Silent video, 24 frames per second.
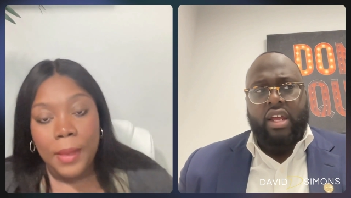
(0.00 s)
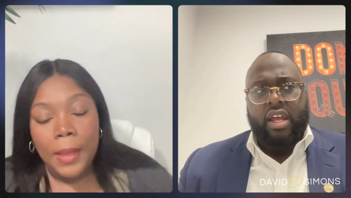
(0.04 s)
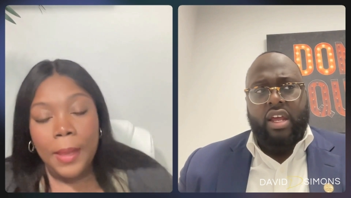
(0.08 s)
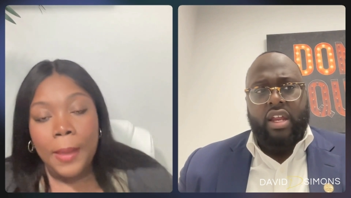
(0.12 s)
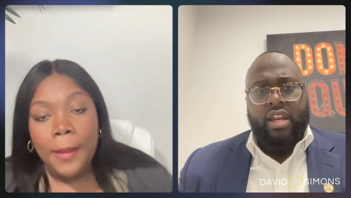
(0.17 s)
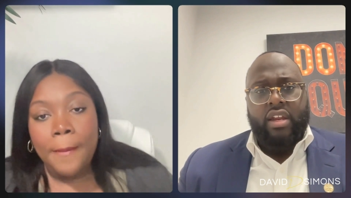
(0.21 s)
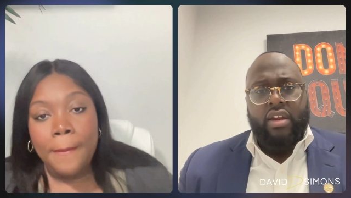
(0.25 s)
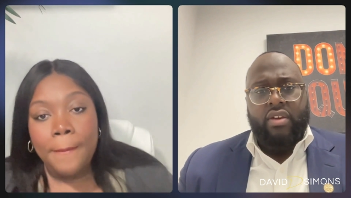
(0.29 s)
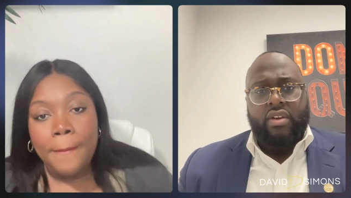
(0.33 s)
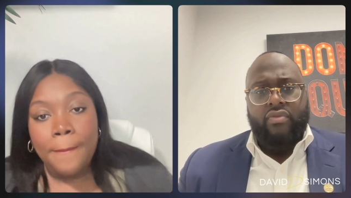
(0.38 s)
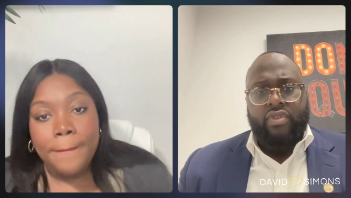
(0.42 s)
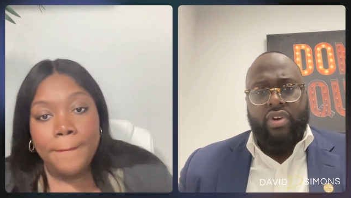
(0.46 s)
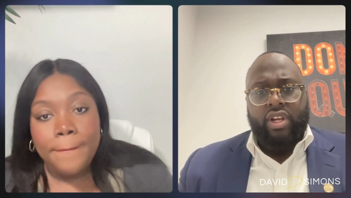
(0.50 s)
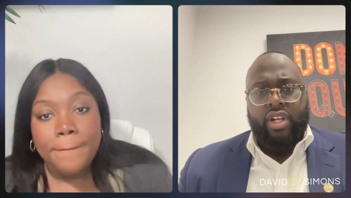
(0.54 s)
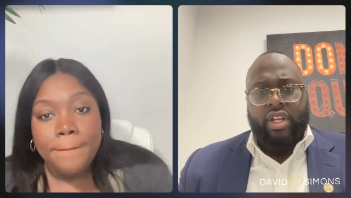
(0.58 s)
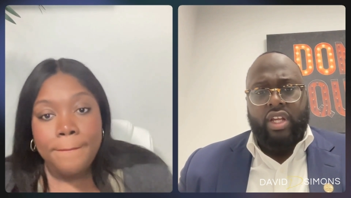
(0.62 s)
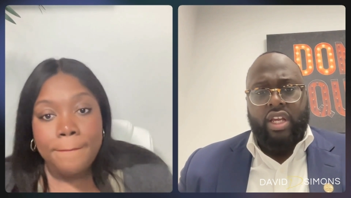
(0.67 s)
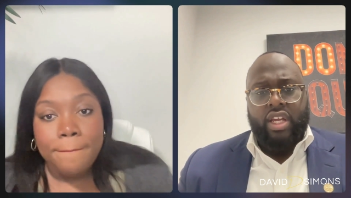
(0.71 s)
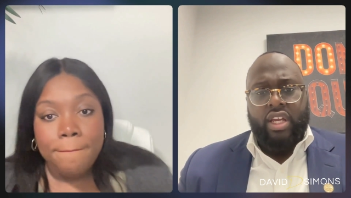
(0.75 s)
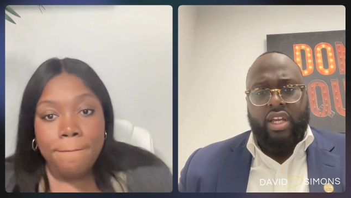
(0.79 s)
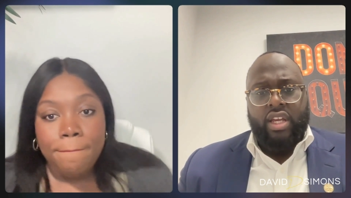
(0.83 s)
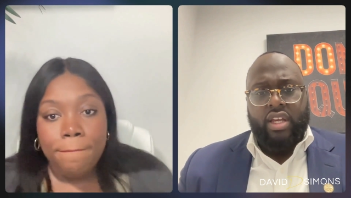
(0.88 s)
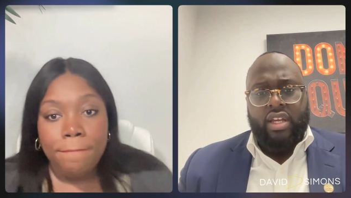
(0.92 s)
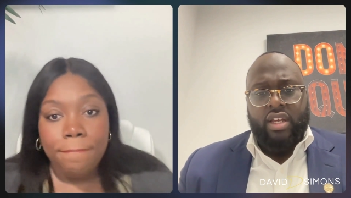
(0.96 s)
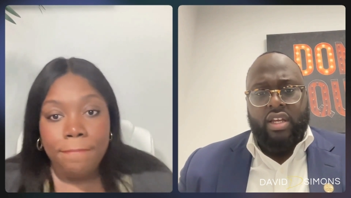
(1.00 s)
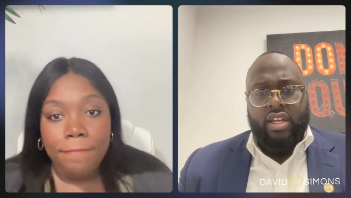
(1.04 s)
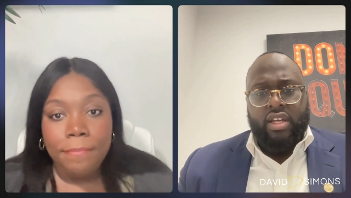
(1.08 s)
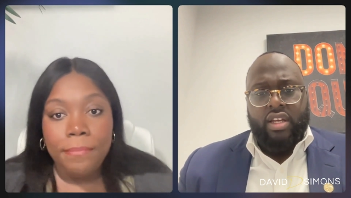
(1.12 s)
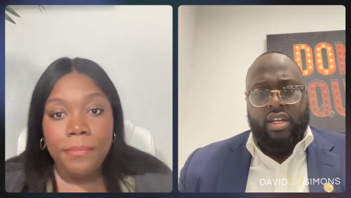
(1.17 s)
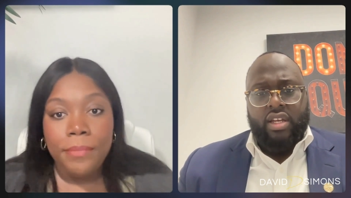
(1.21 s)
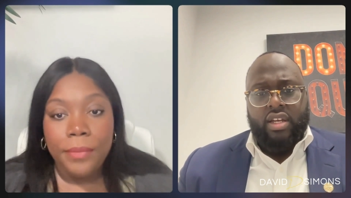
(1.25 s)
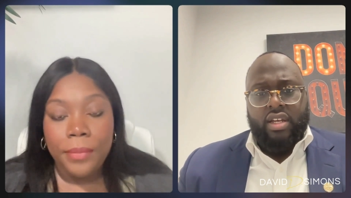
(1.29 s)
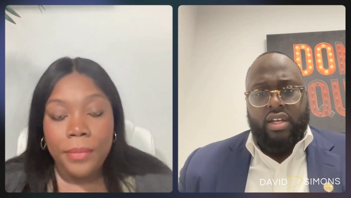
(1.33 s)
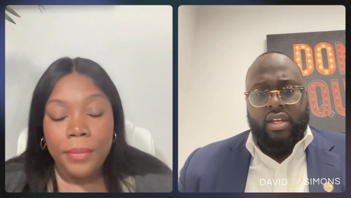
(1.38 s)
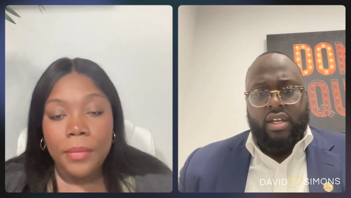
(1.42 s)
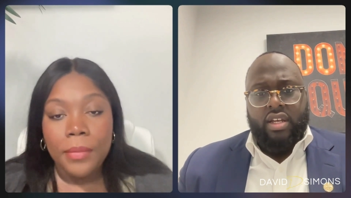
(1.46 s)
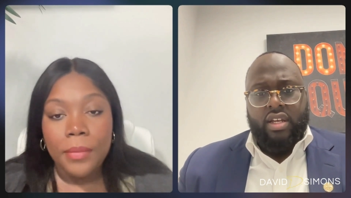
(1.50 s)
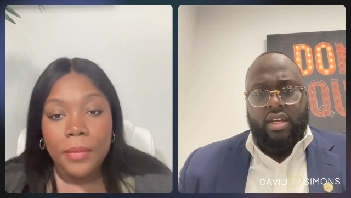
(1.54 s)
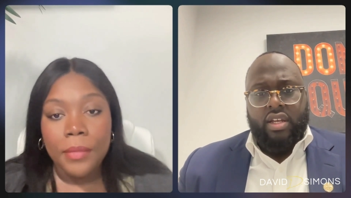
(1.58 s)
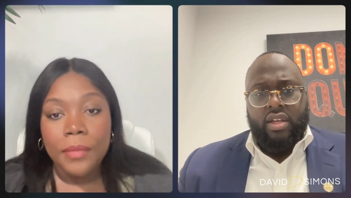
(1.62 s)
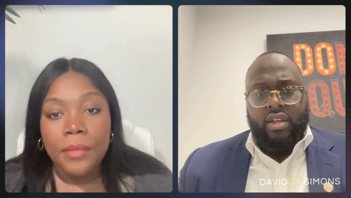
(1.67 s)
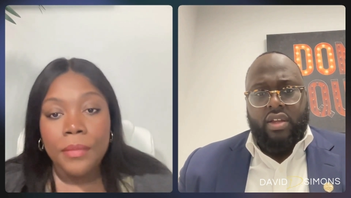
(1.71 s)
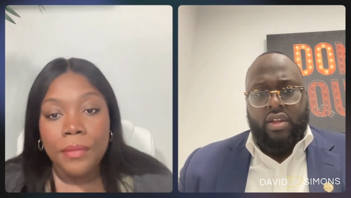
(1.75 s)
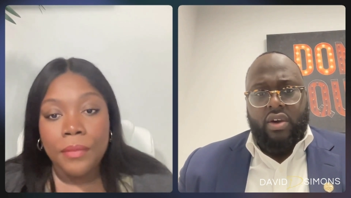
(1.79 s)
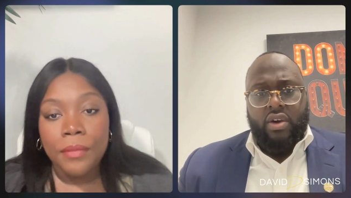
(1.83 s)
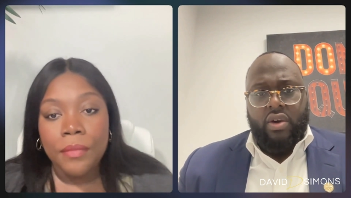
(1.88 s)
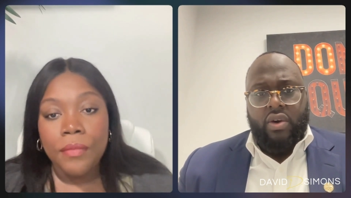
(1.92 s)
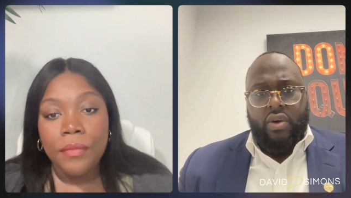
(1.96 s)
Speaker 1: and really
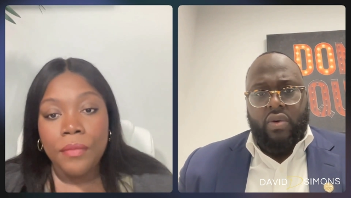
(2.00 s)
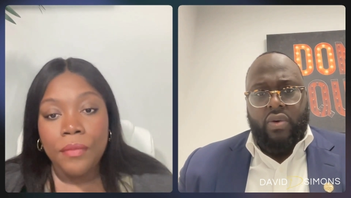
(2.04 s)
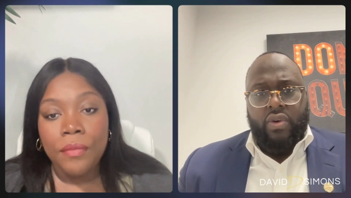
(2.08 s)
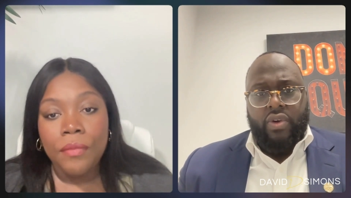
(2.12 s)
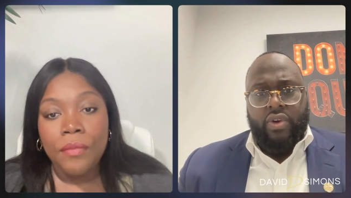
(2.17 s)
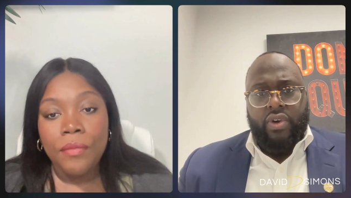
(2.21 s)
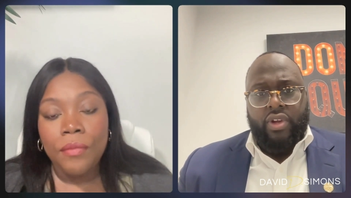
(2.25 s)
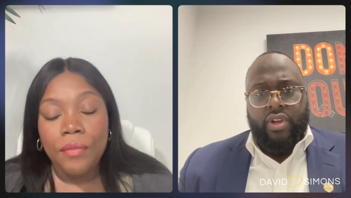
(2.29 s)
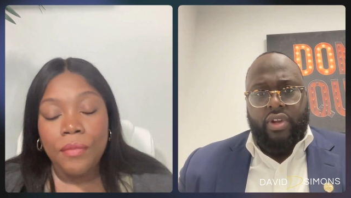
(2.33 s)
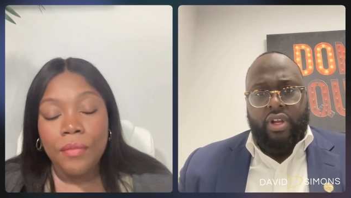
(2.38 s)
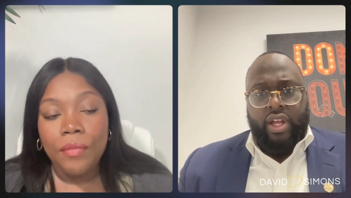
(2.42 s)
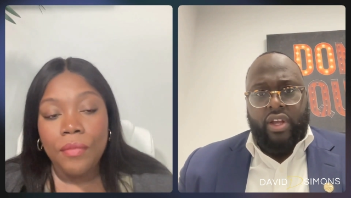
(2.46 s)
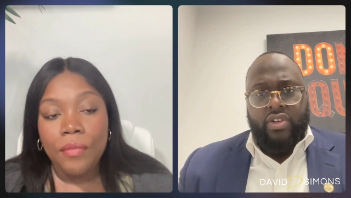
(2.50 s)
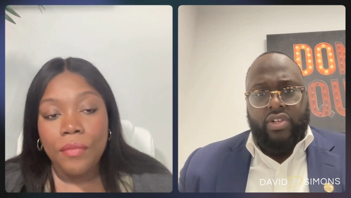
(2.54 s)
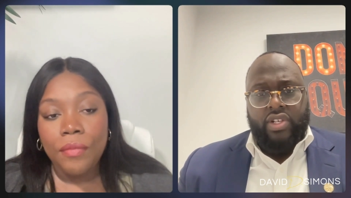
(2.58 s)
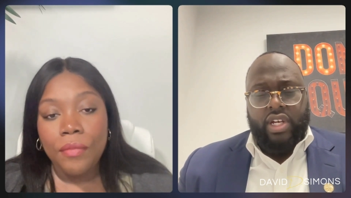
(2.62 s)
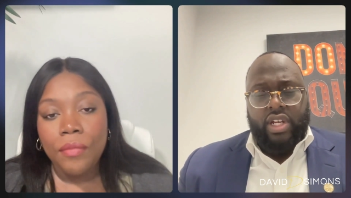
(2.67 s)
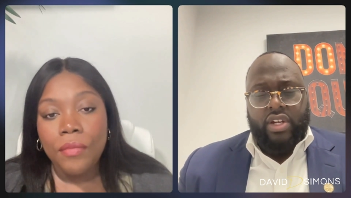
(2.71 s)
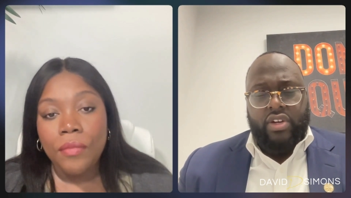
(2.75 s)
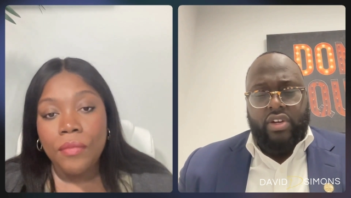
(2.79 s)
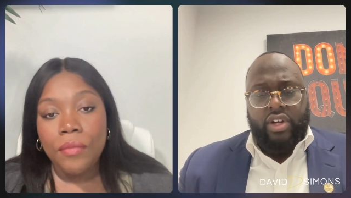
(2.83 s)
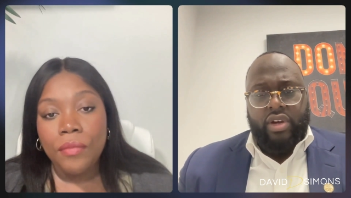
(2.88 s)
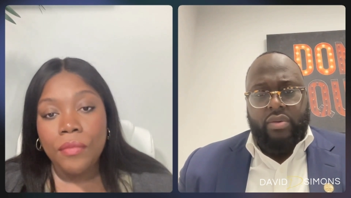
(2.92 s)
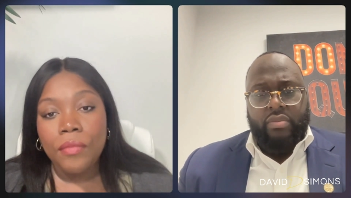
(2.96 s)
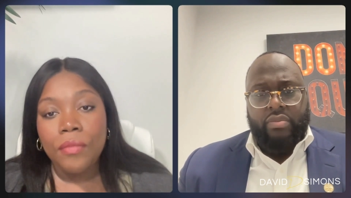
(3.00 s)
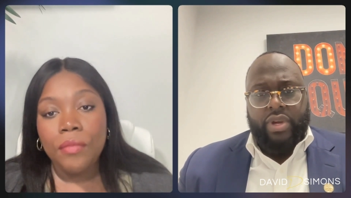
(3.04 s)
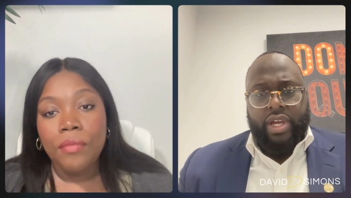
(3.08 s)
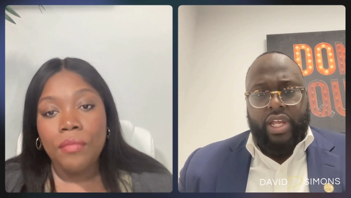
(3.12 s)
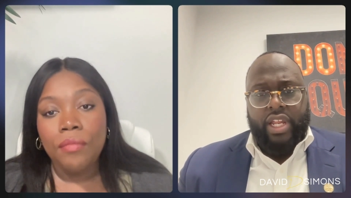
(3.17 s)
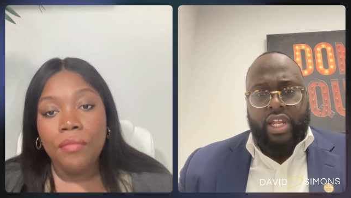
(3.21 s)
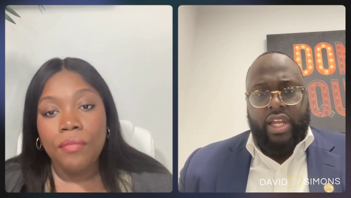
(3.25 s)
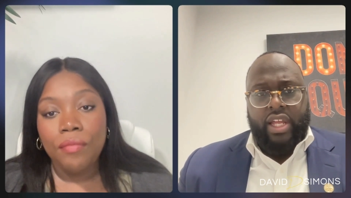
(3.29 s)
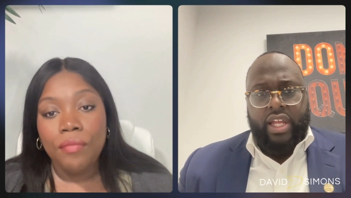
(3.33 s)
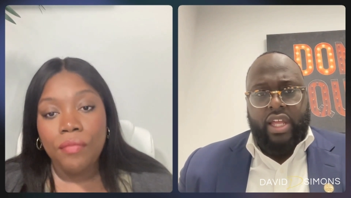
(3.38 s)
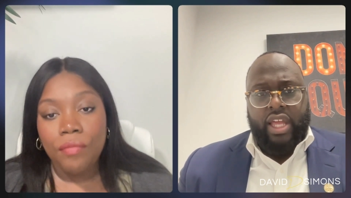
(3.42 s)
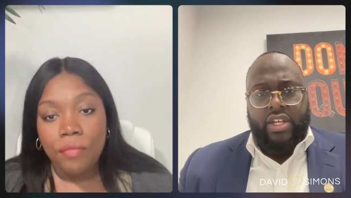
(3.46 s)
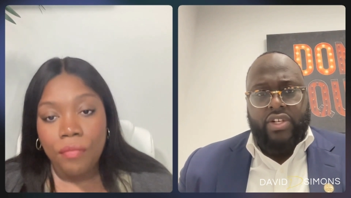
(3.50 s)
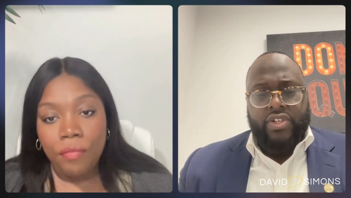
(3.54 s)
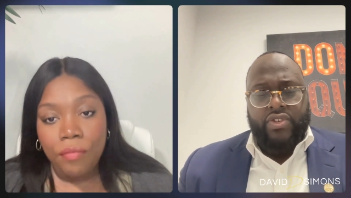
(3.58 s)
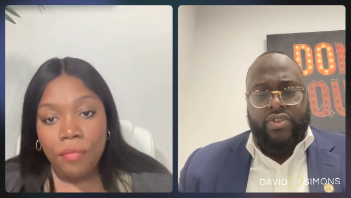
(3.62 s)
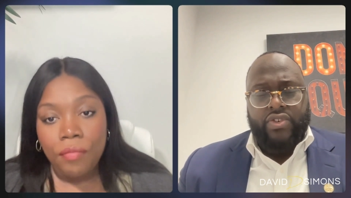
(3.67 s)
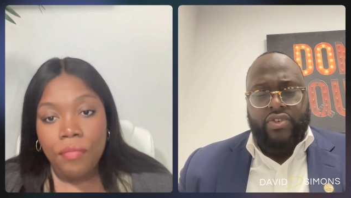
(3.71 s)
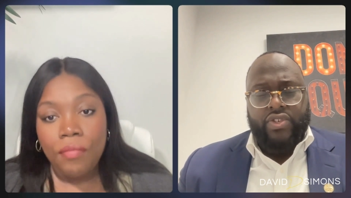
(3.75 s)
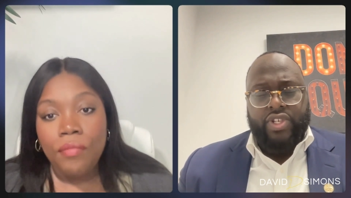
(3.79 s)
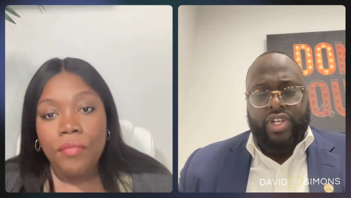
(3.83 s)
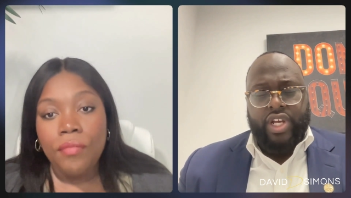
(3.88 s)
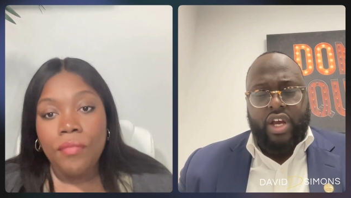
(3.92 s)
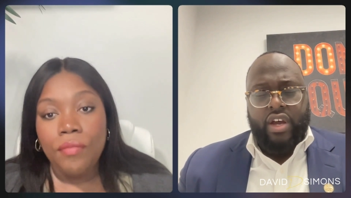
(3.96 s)
you know, you're like you said you're competing against
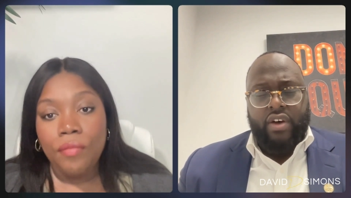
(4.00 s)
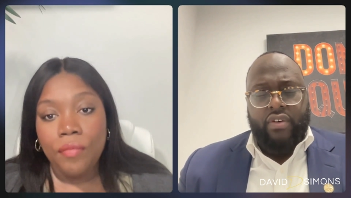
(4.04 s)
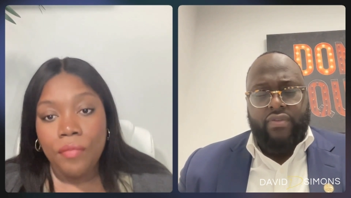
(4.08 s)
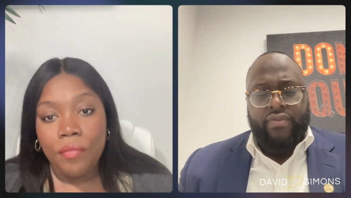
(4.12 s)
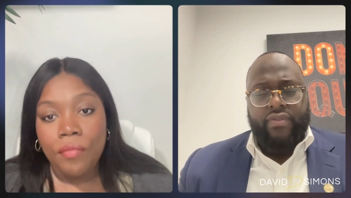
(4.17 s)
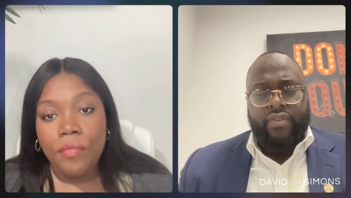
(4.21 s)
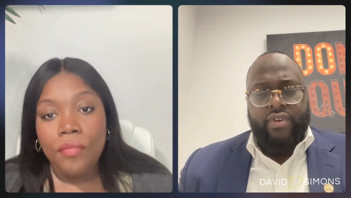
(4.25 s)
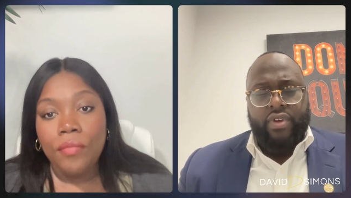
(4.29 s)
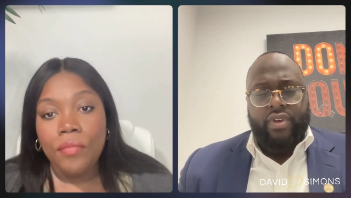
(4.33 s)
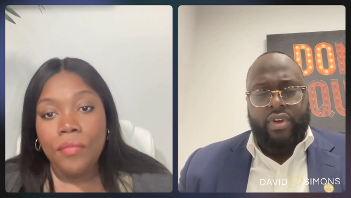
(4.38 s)
yourself.